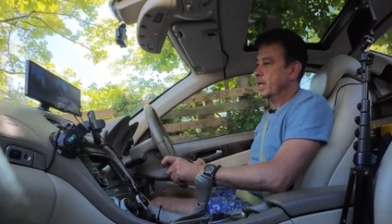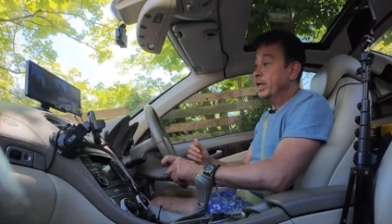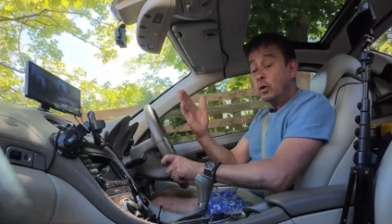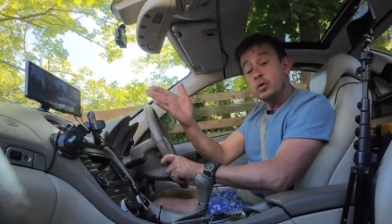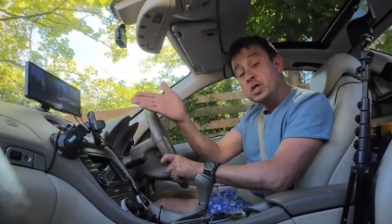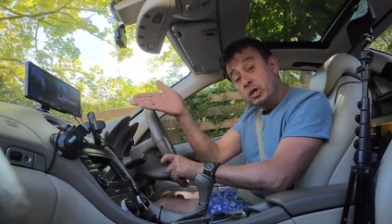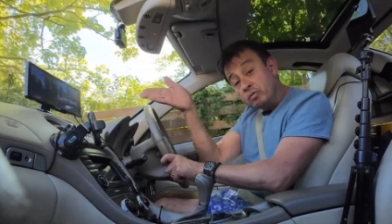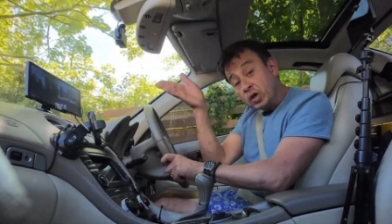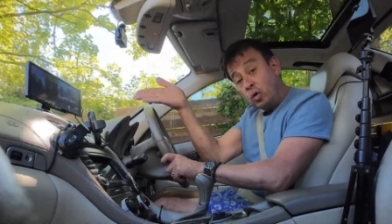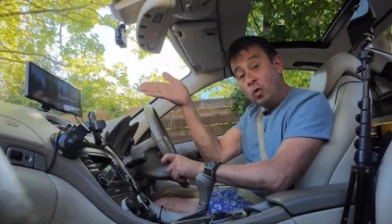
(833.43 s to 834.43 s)
And of course you can
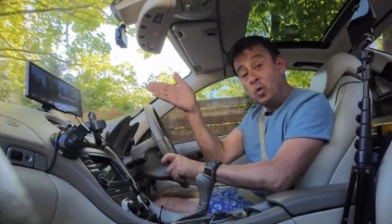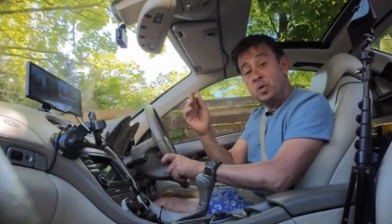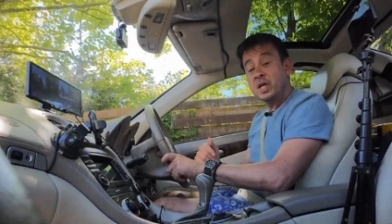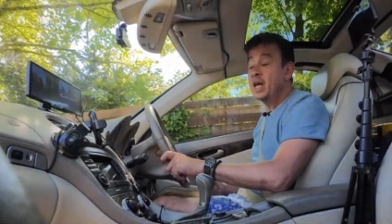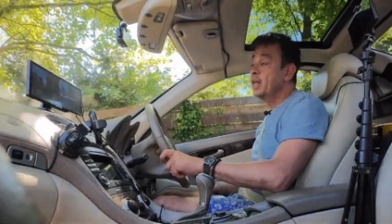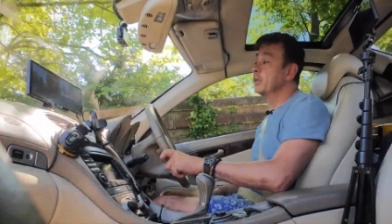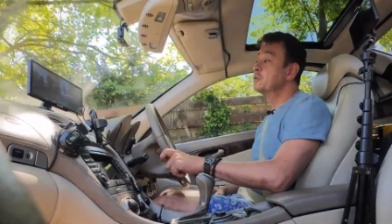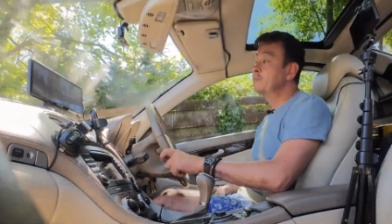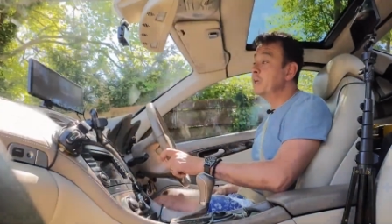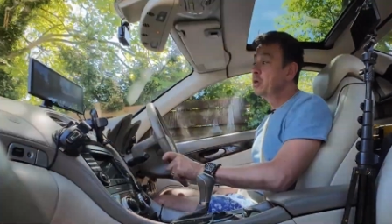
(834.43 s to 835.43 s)
record
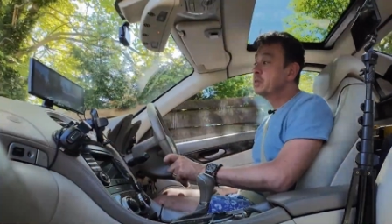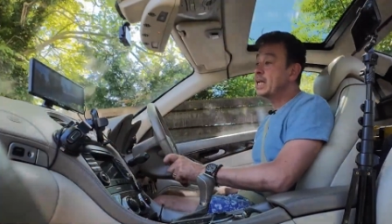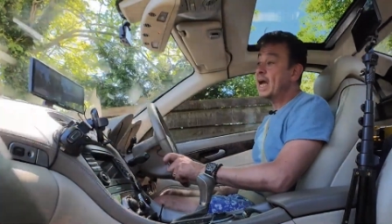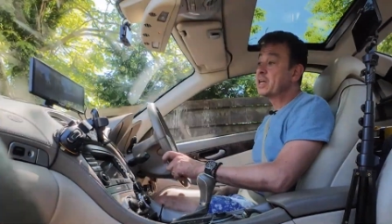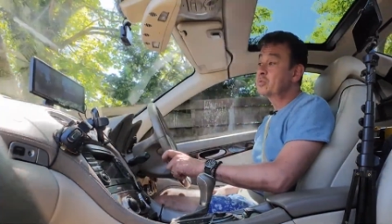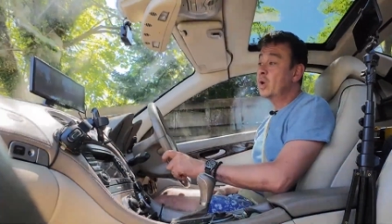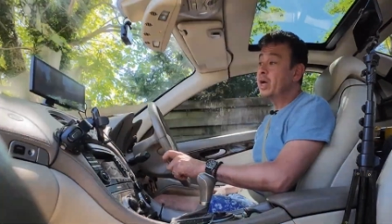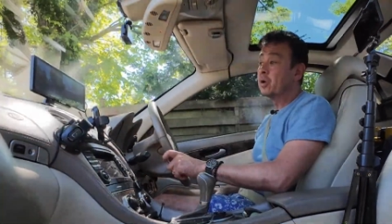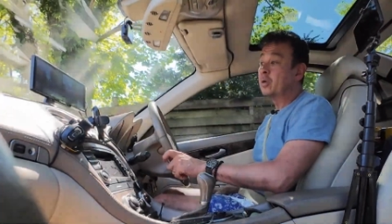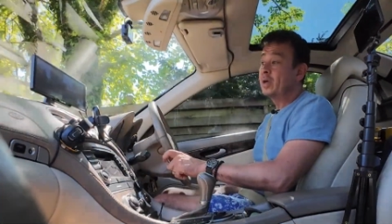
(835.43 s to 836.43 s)
those views as
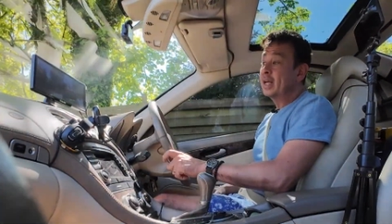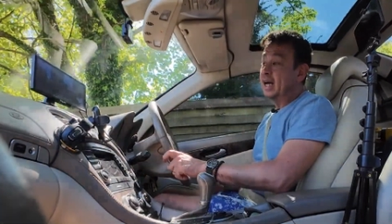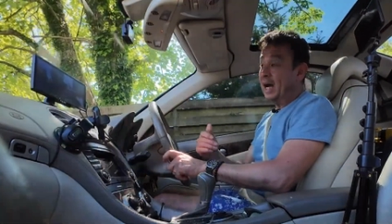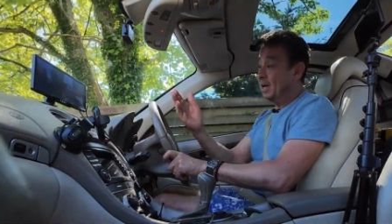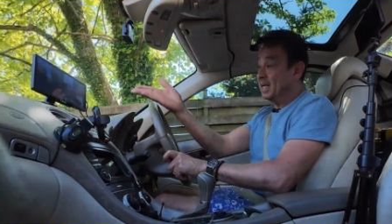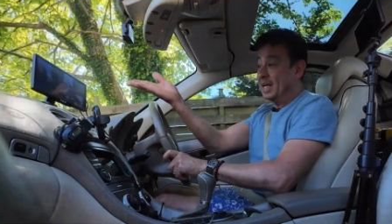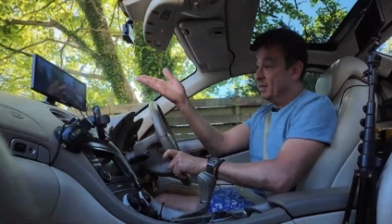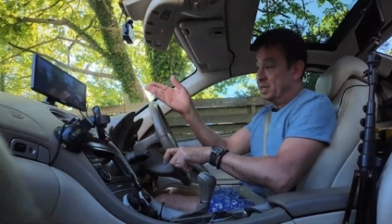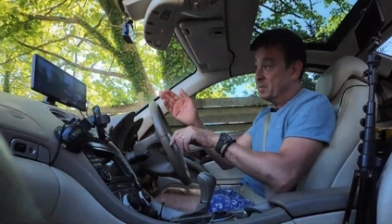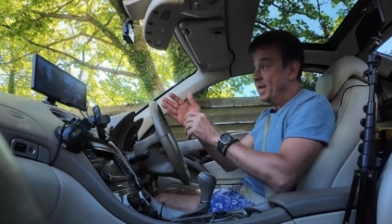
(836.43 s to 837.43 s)
well.
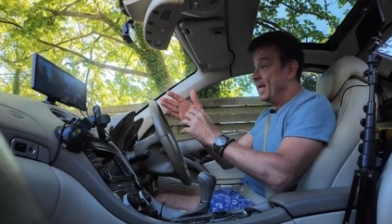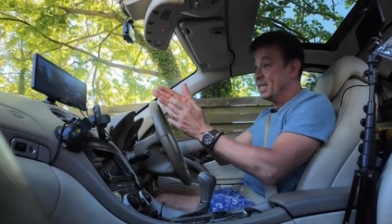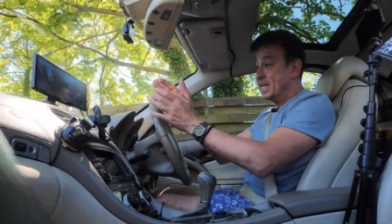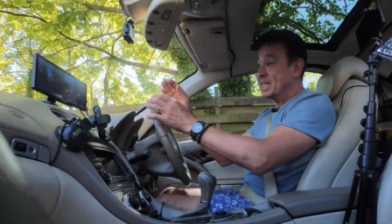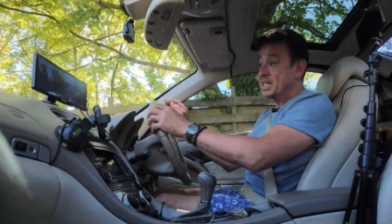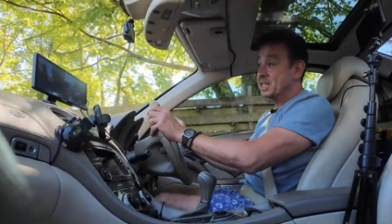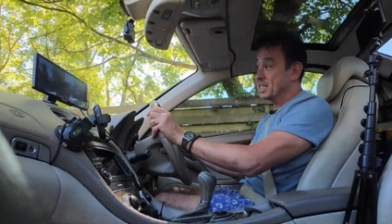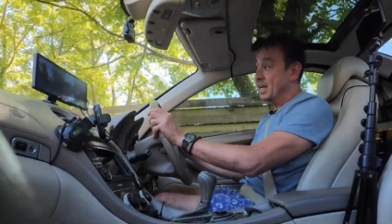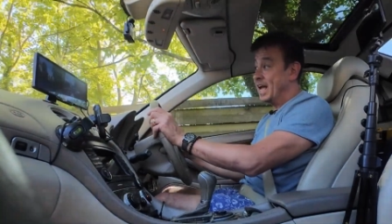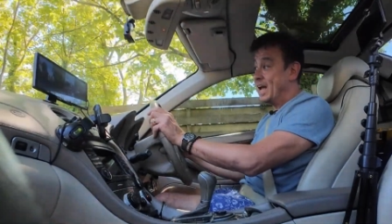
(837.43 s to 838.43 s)
To me, it's actually
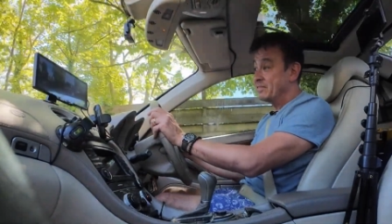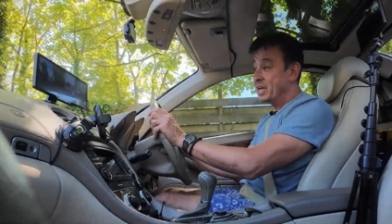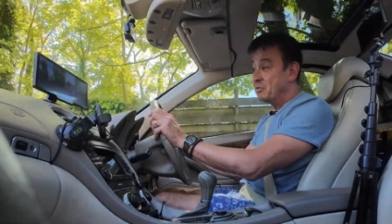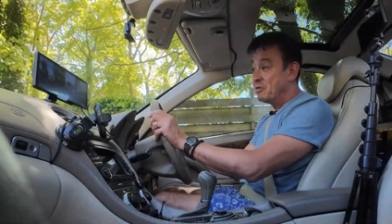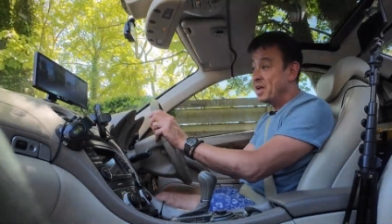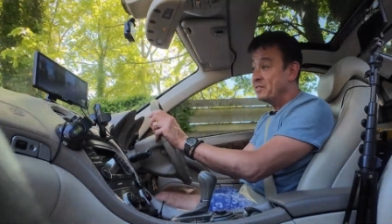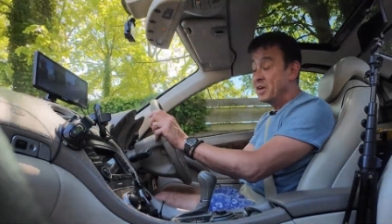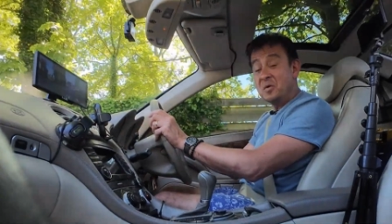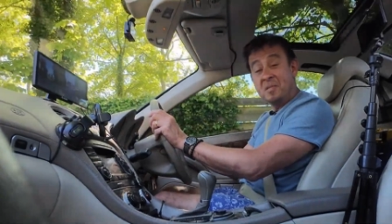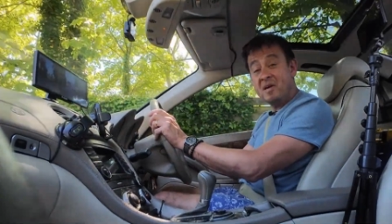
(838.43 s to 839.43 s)
just like having a rear
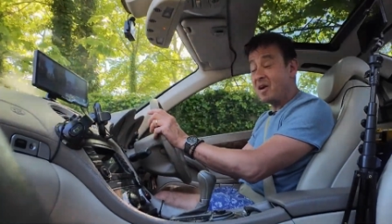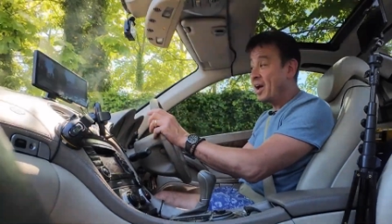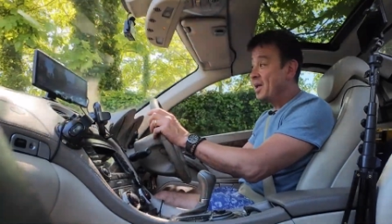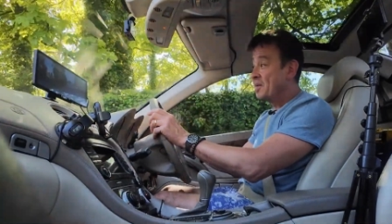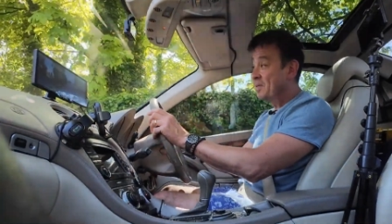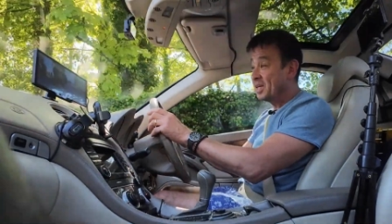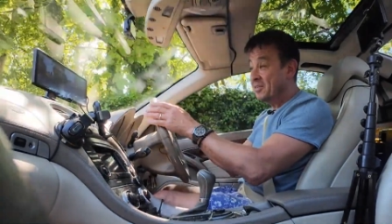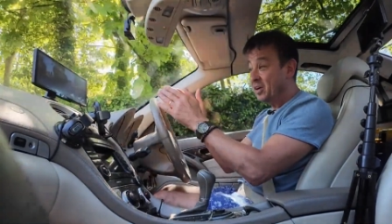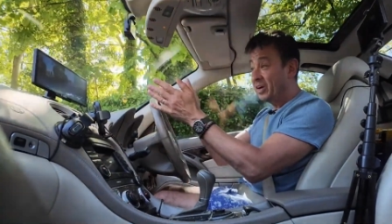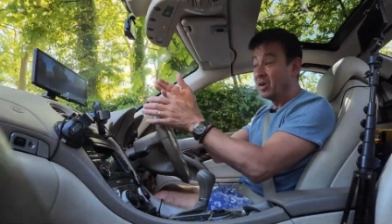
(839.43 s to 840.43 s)
view mirror, but
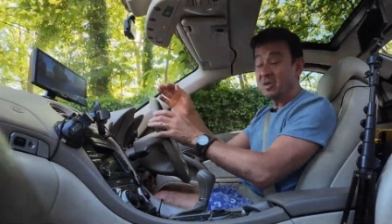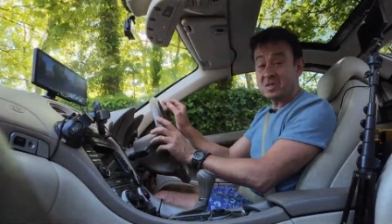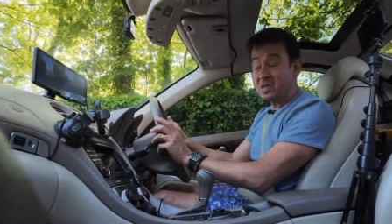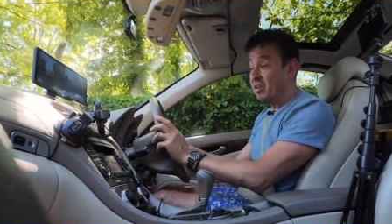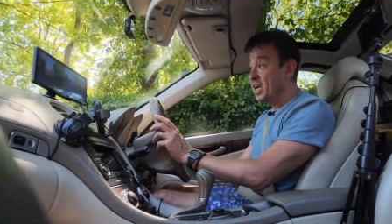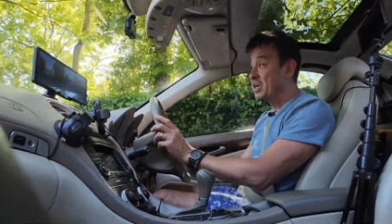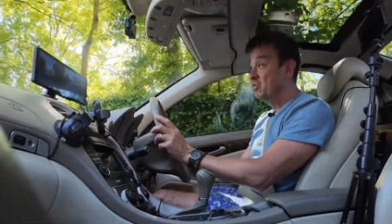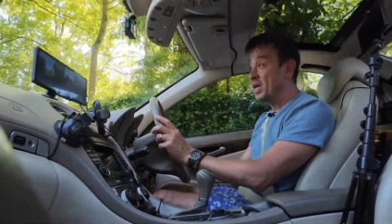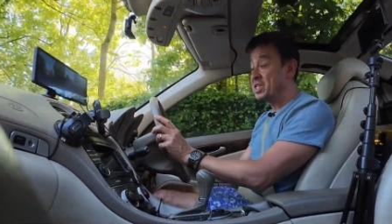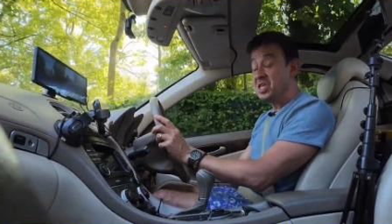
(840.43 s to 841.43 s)
you've got it on a screen of
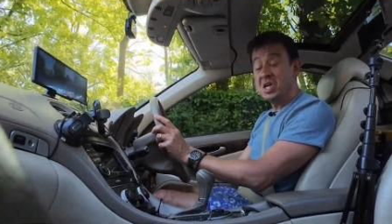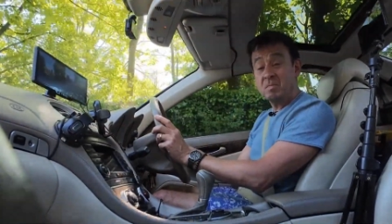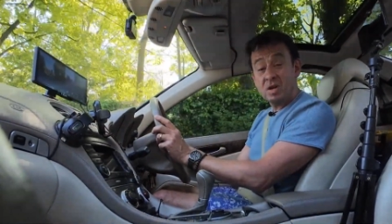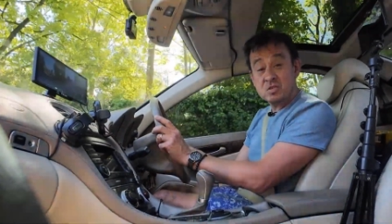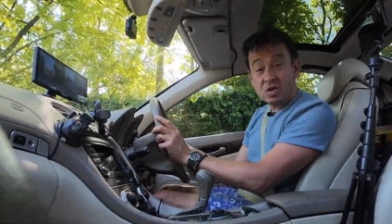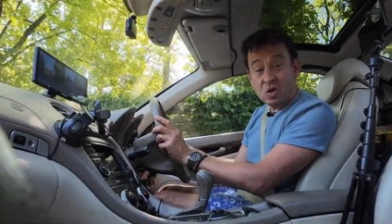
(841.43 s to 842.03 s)
which you can press